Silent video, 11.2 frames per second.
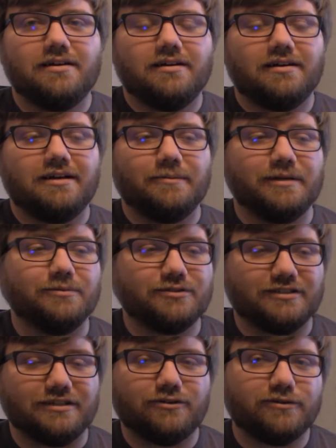It
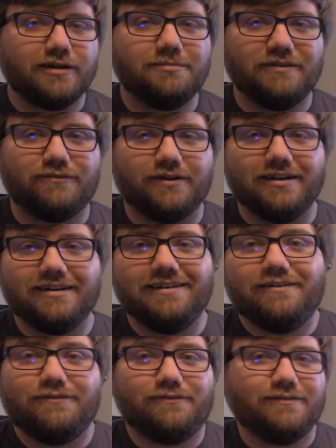was incredibly fun,
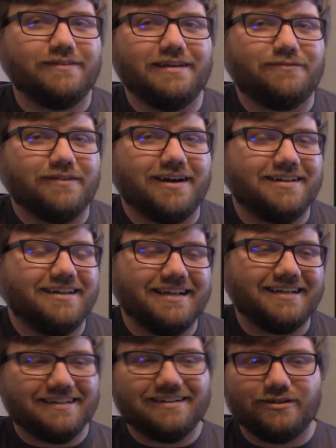if not
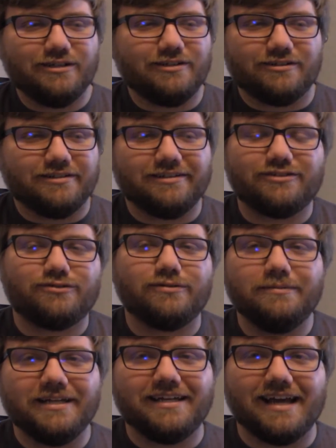like
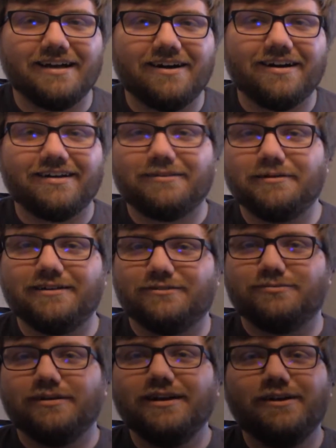extremely chaotic,
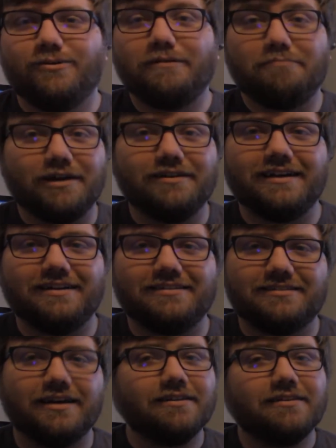because we barely got to
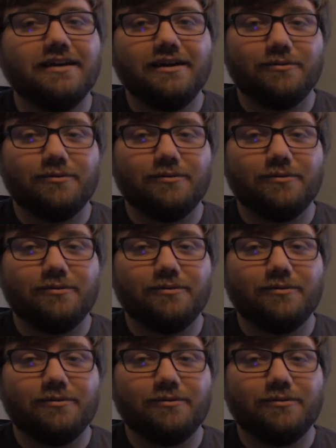stealth.